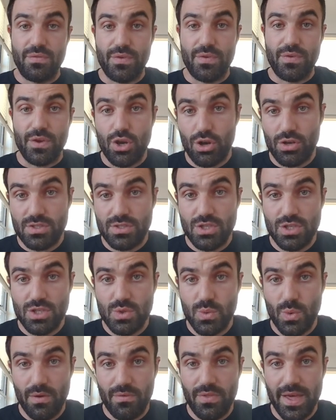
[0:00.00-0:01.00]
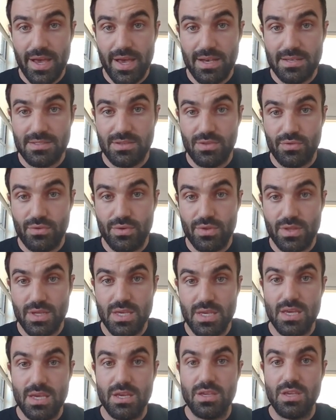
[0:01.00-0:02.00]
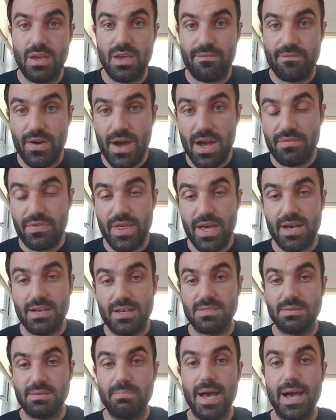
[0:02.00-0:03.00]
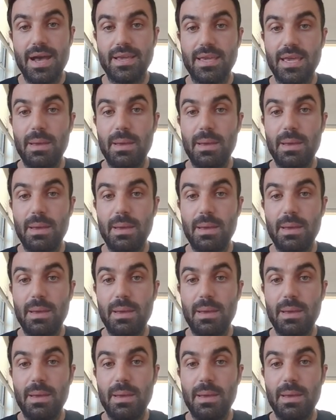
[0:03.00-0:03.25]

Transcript: if it costs you $12,000 through the year, you get $5,000 back.